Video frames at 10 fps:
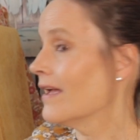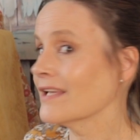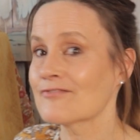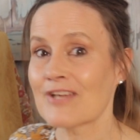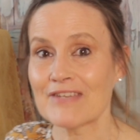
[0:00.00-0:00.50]

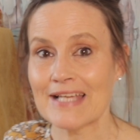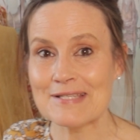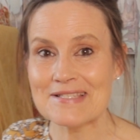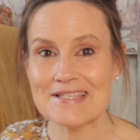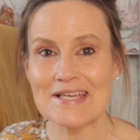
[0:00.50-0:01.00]

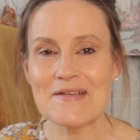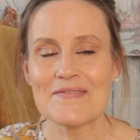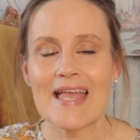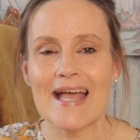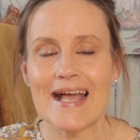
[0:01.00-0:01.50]
extravaganza,
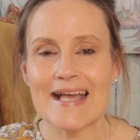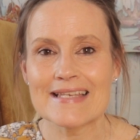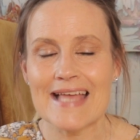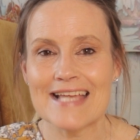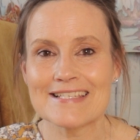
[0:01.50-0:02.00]

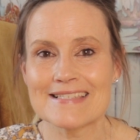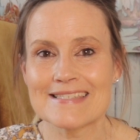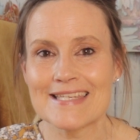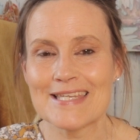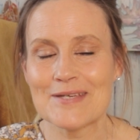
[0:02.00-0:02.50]
and I shall
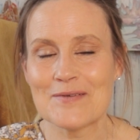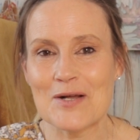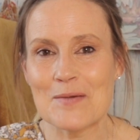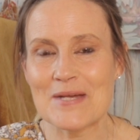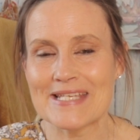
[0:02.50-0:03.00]
see you
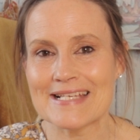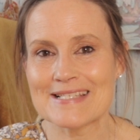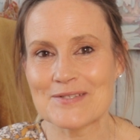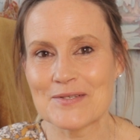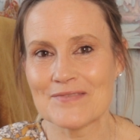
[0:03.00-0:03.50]
on my
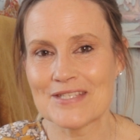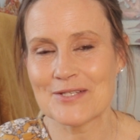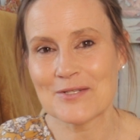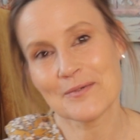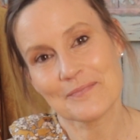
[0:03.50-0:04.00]
next sewing
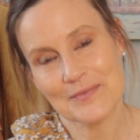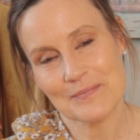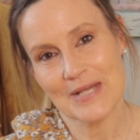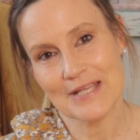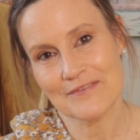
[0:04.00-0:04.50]
video.
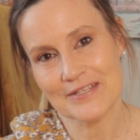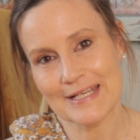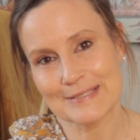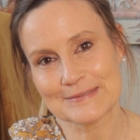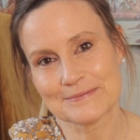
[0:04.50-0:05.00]
Bye for
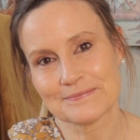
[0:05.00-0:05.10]
now.